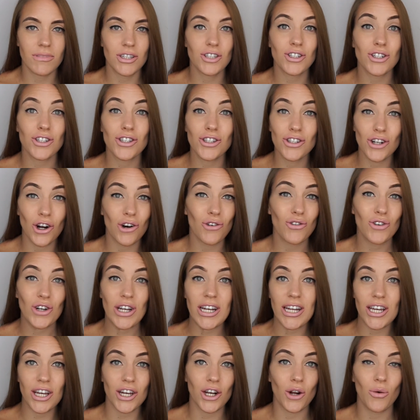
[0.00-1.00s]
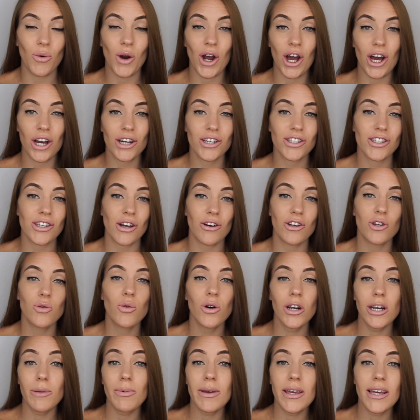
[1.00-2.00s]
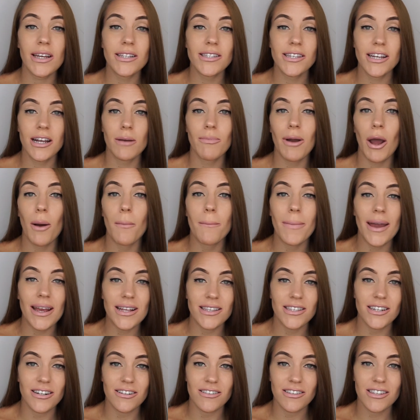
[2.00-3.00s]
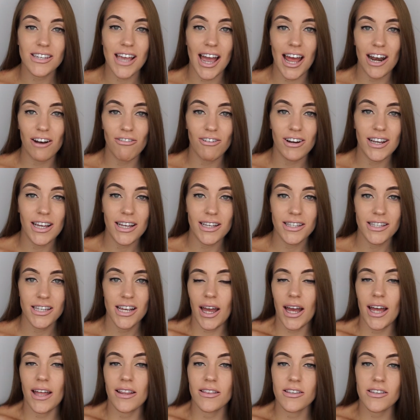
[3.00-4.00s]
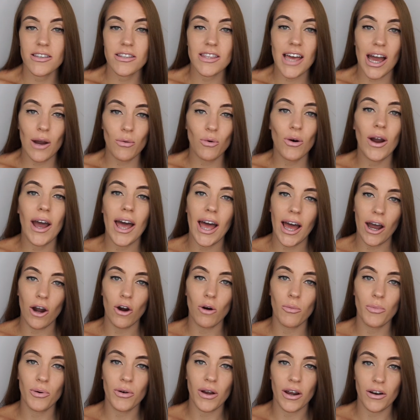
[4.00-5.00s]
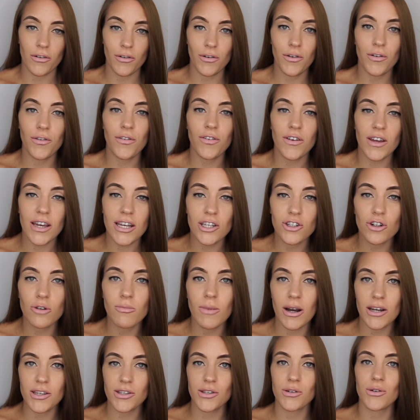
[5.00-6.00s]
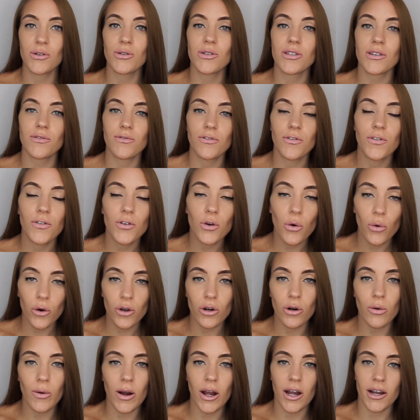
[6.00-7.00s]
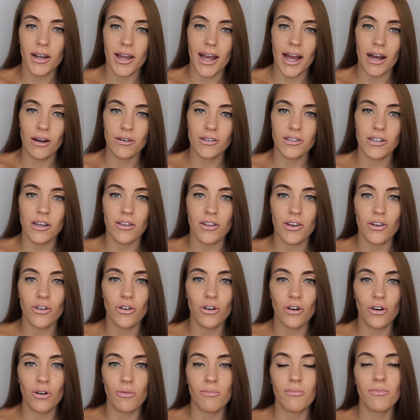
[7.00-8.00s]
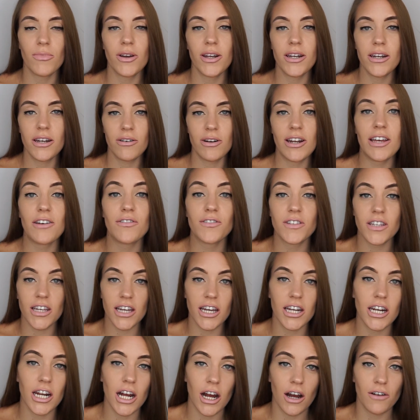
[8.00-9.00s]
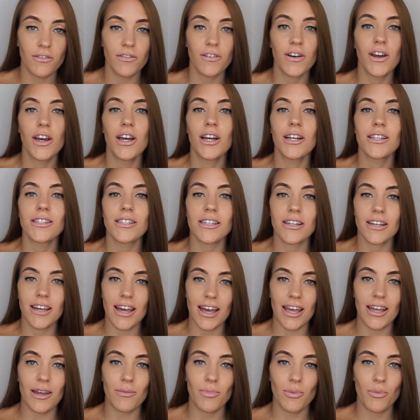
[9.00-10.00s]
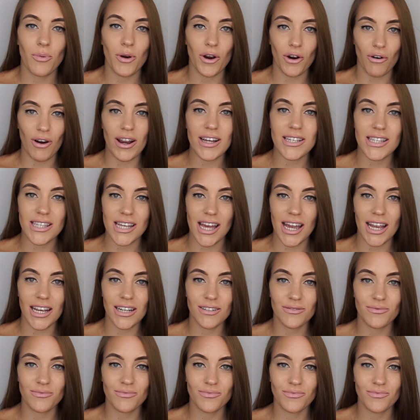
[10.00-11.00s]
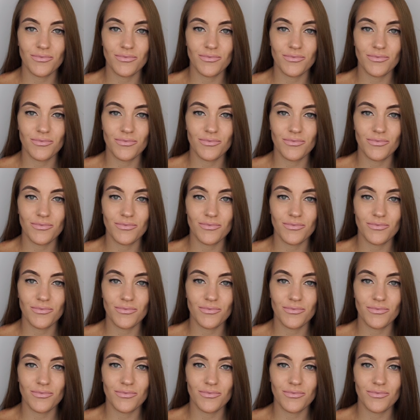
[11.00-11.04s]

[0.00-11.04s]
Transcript: It's just not really going to work. So you want to be eating about maintenance calories, and that will help kind of feed your muscles and fuel your workout so that you're lifting enough to keep progressing.